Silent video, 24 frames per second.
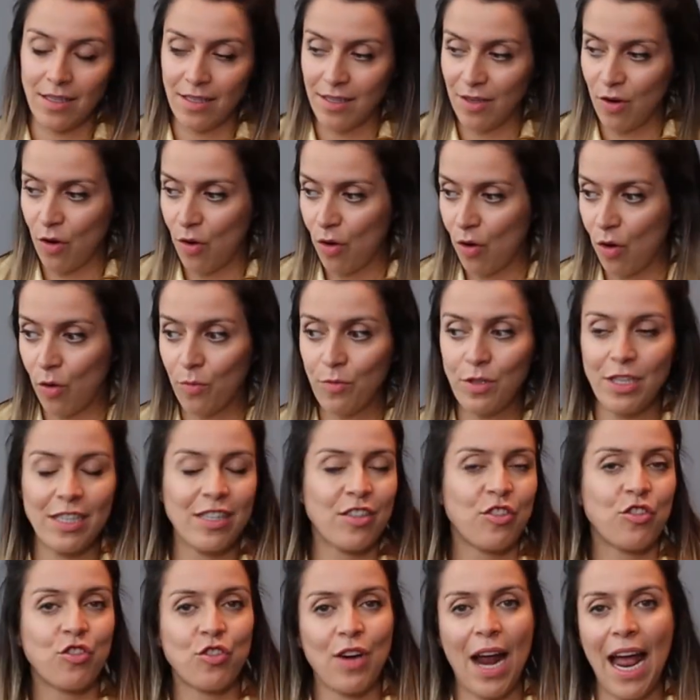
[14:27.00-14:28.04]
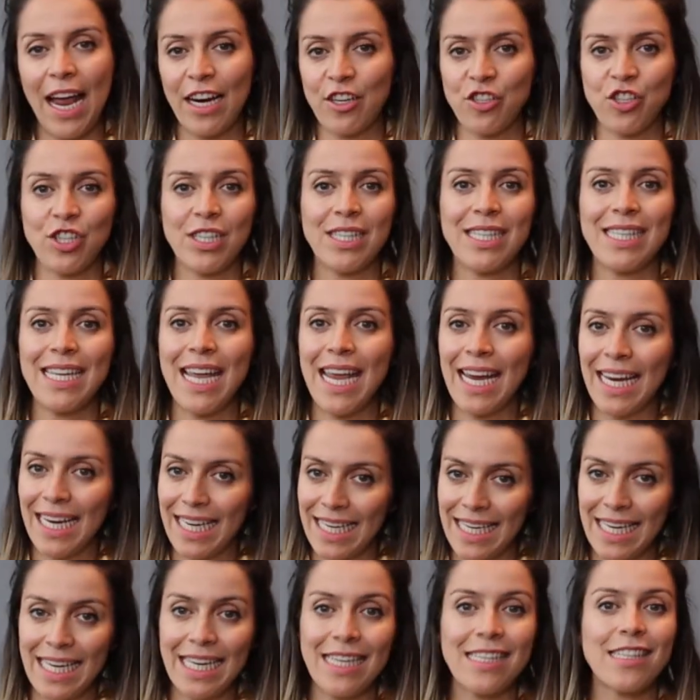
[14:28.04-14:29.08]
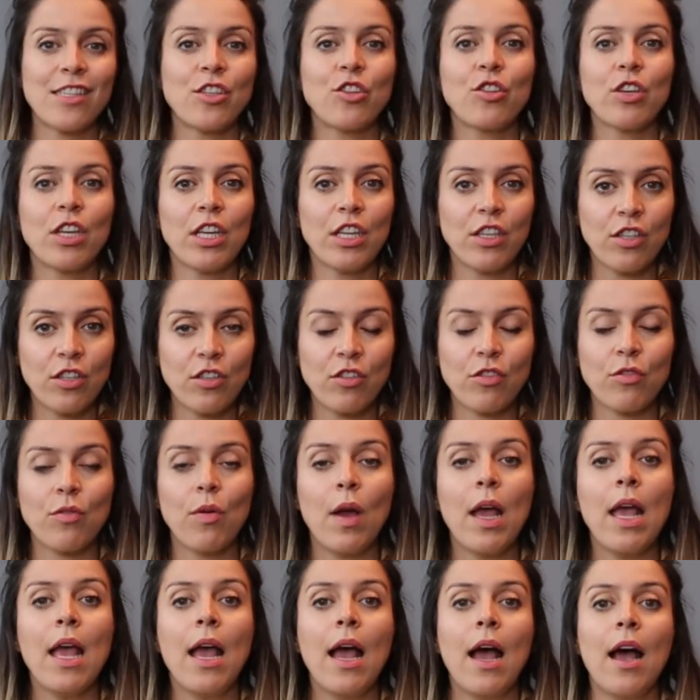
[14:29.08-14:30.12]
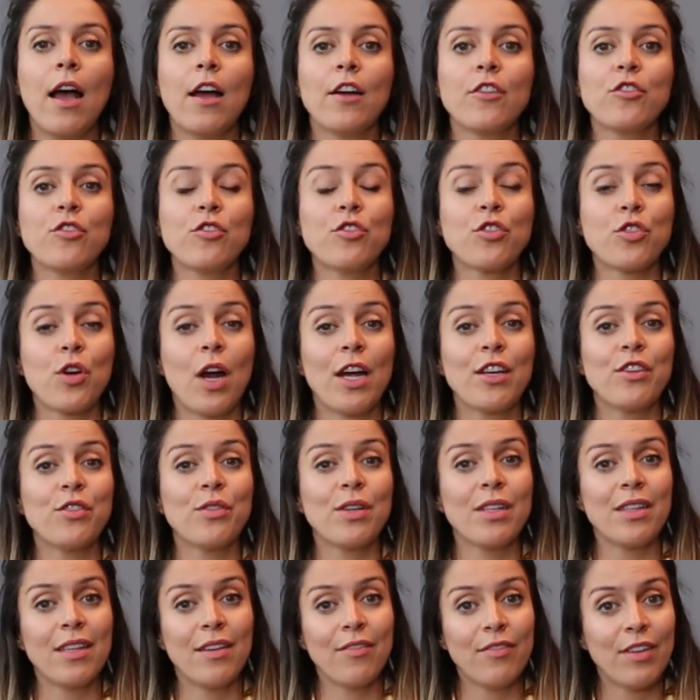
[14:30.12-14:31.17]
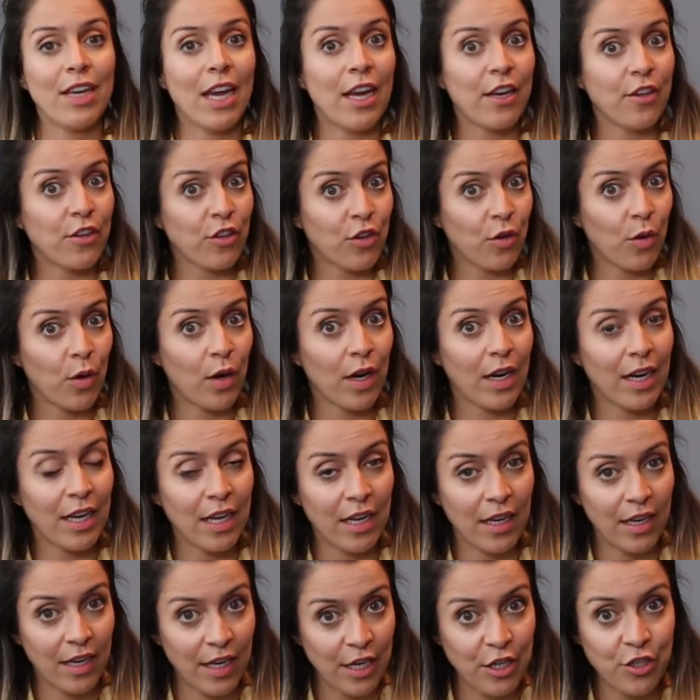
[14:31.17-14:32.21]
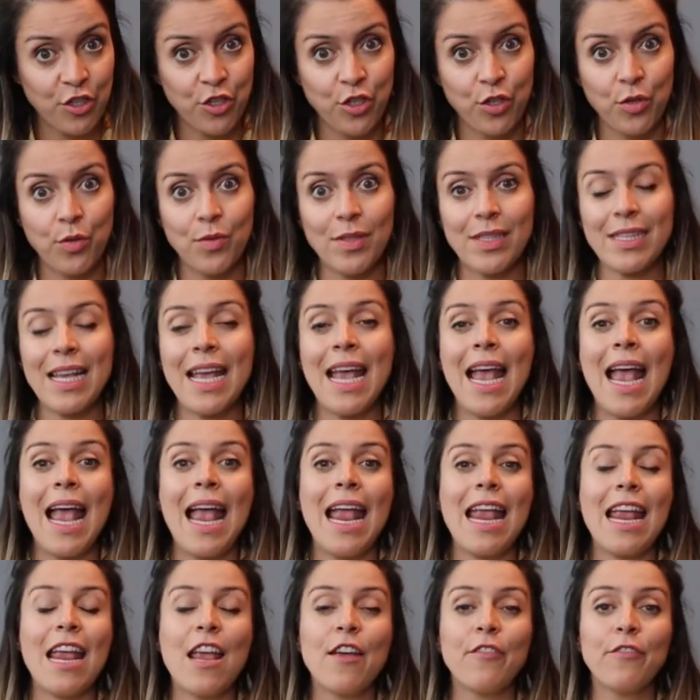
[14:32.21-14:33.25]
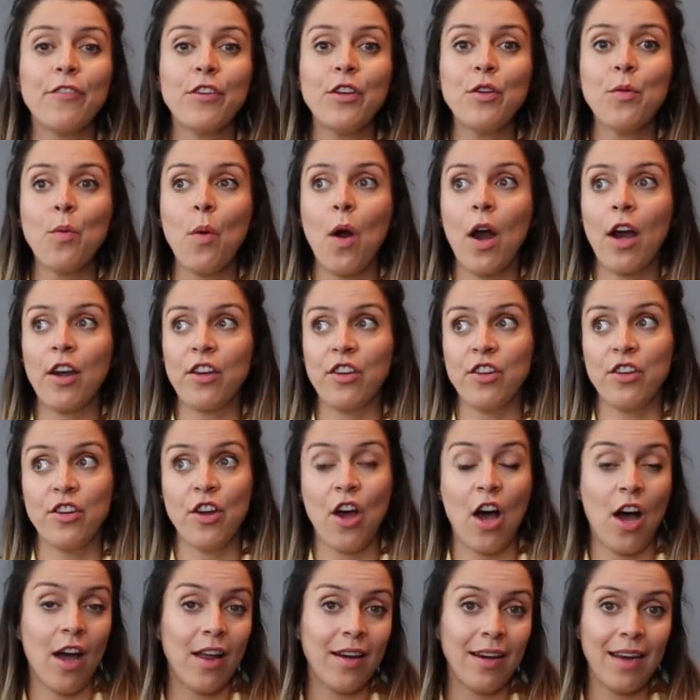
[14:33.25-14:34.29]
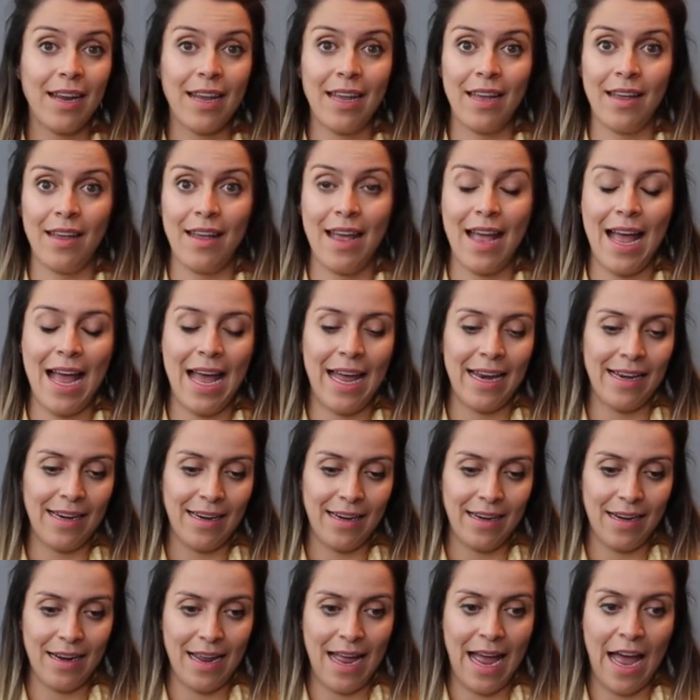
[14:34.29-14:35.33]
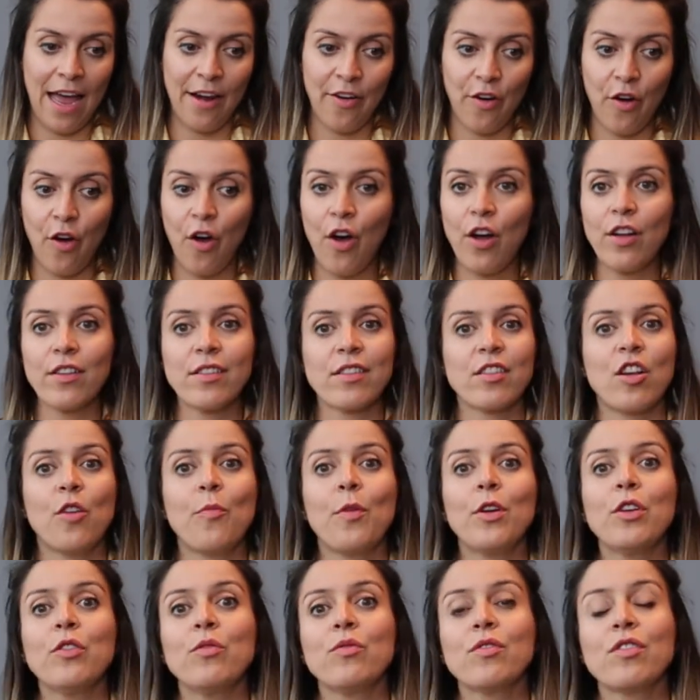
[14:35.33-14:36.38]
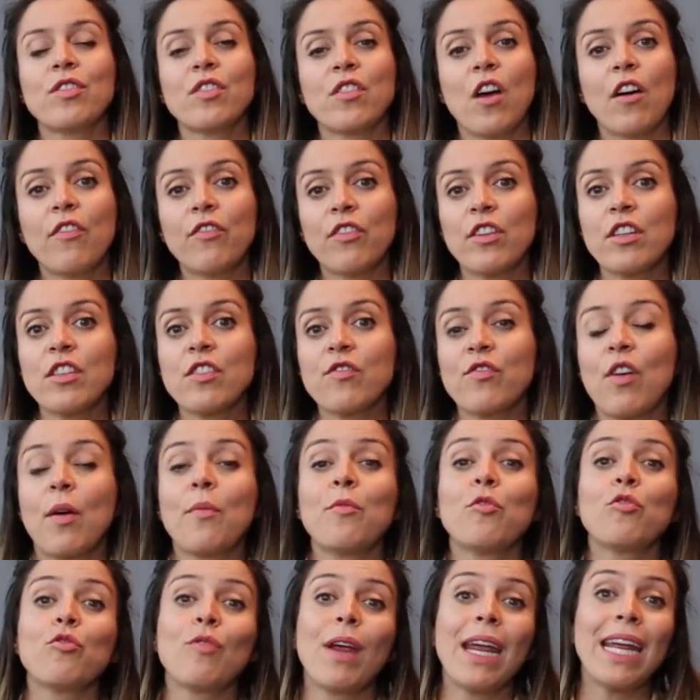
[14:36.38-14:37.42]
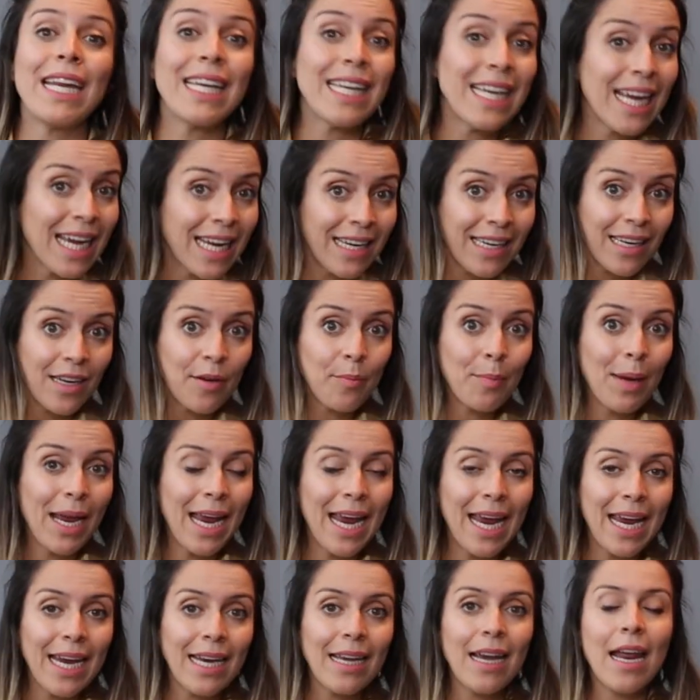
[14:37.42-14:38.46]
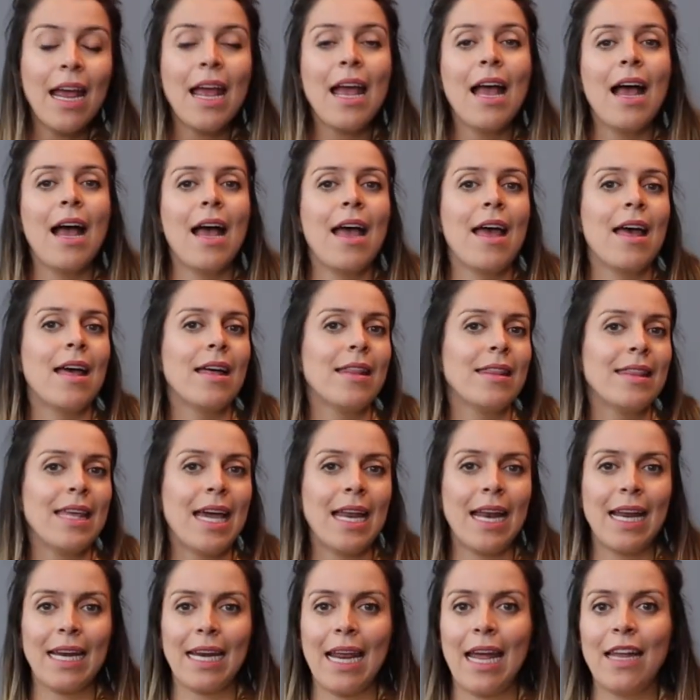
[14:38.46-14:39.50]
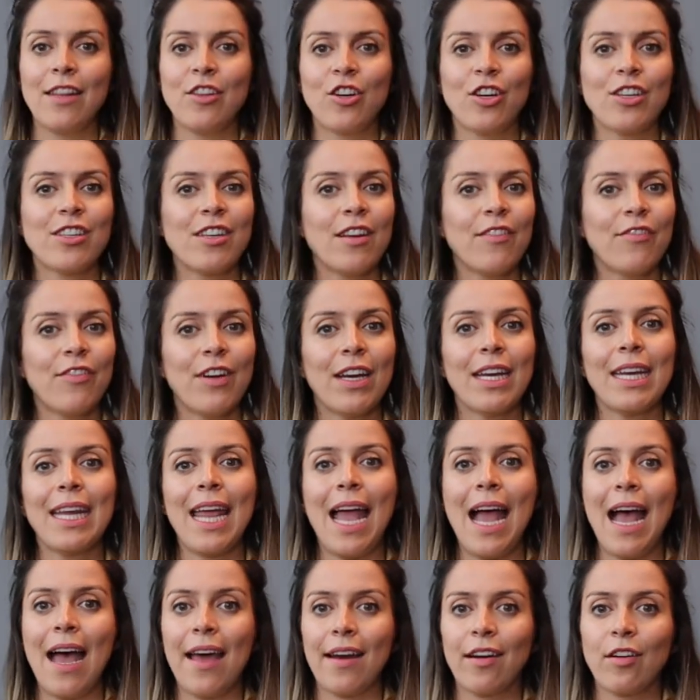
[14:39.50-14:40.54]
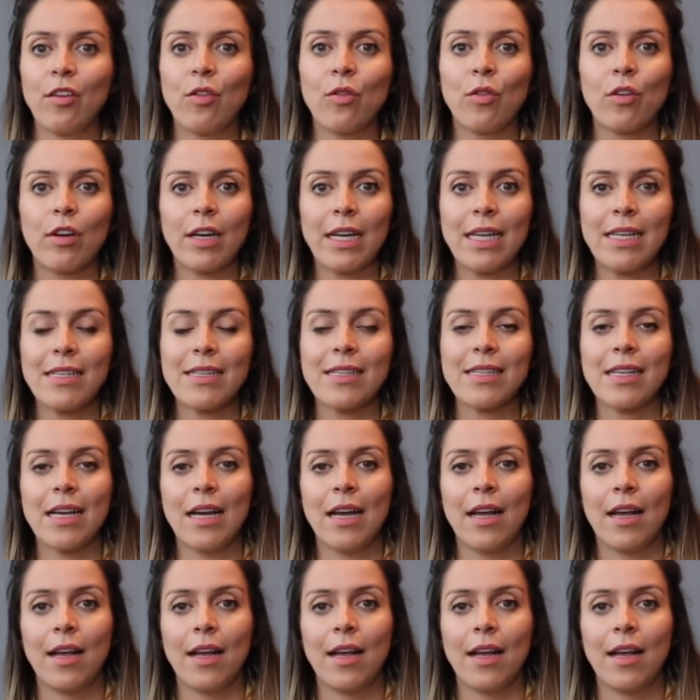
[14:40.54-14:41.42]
home distraction techniques you can do to try to alleviate your issues. If you are not at all someone who suffers from radiating pain. And then again, there are different categories